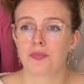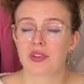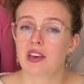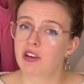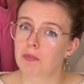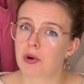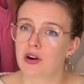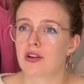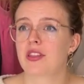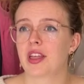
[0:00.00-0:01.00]
giving
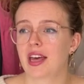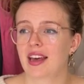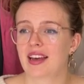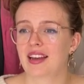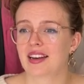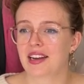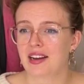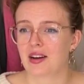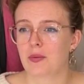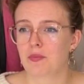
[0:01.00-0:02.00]
birth and
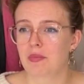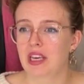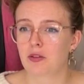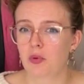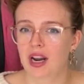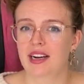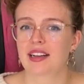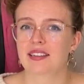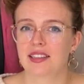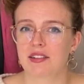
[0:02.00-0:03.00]
being
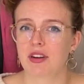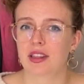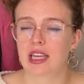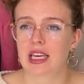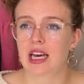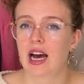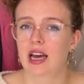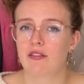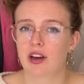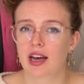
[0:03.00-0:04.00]
pregnant and everything,
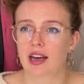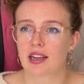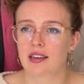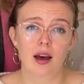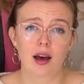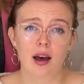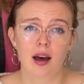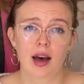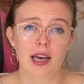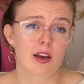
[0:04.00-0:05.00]

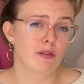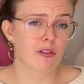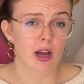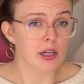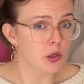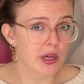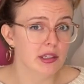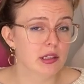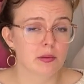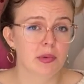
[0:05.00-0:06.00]
I have
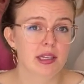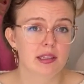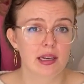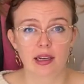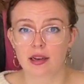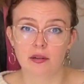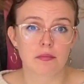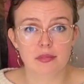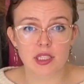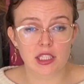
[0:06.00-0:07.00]
fluctuated a bit in
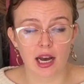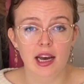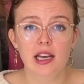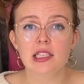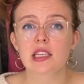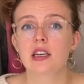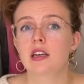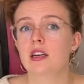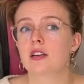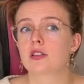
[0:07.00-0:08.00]
size.
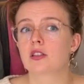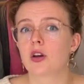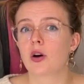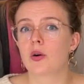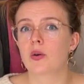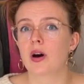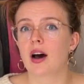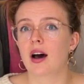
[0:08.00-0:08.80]
So